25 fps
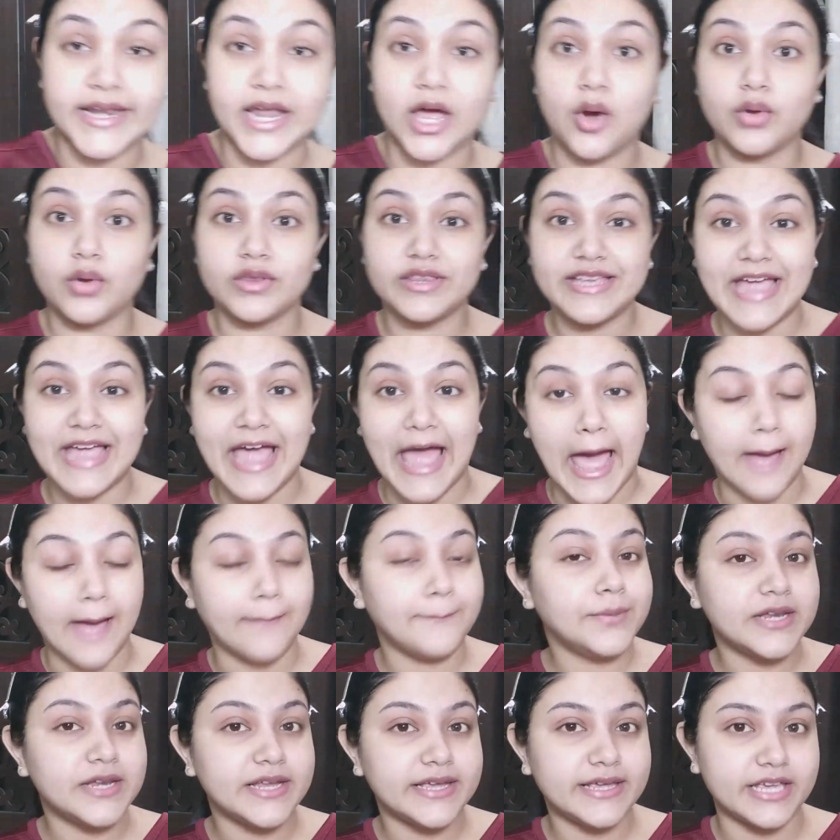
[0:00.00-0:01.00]
Now the
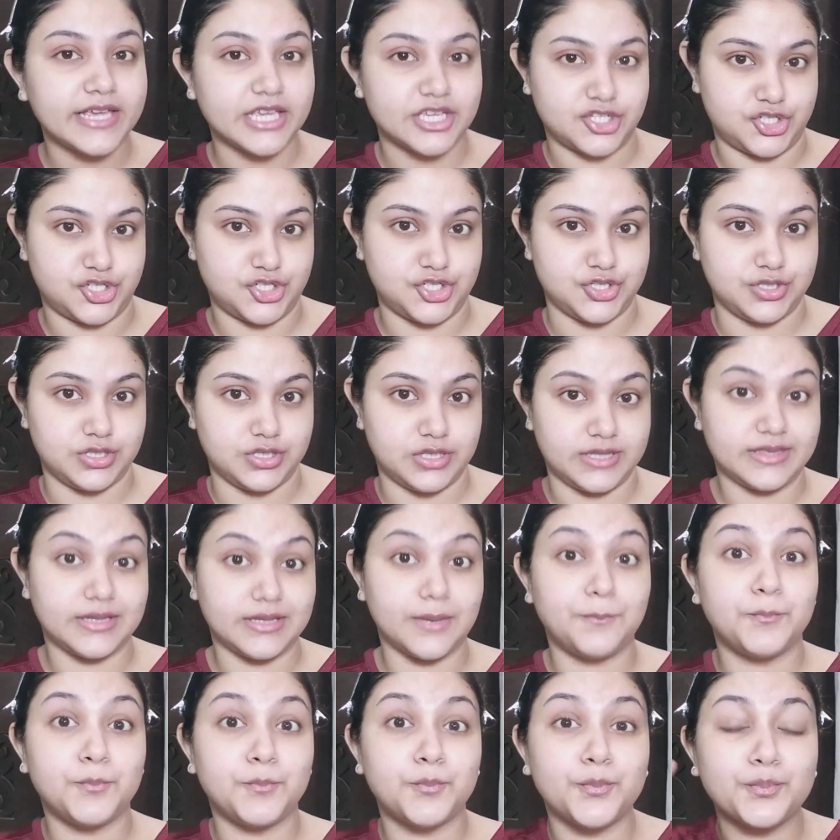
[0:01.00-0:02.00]
application,
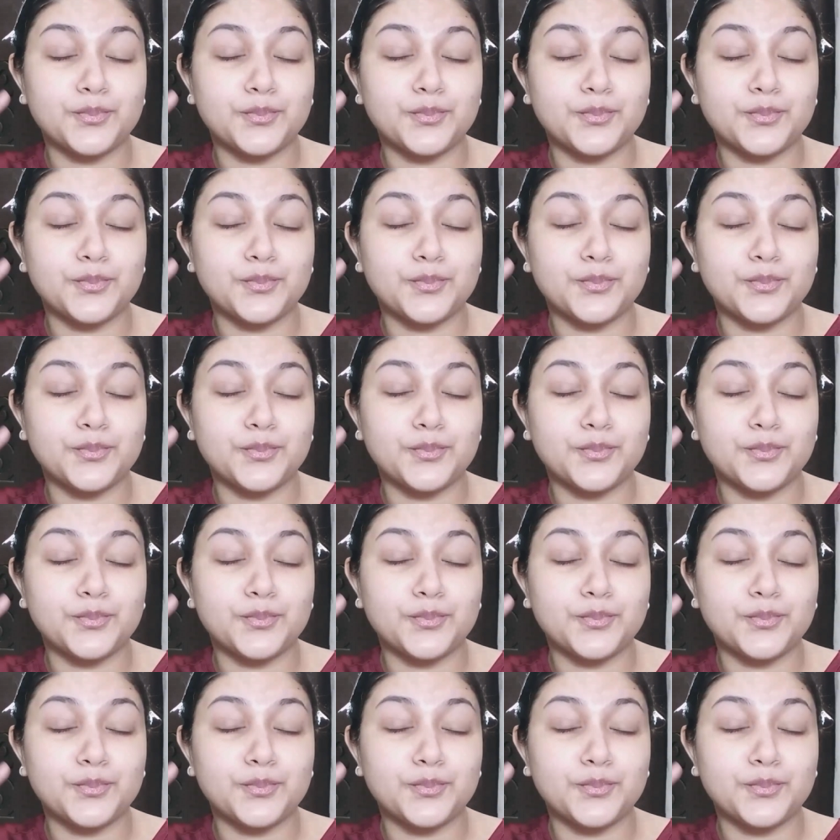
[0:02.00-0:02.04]
the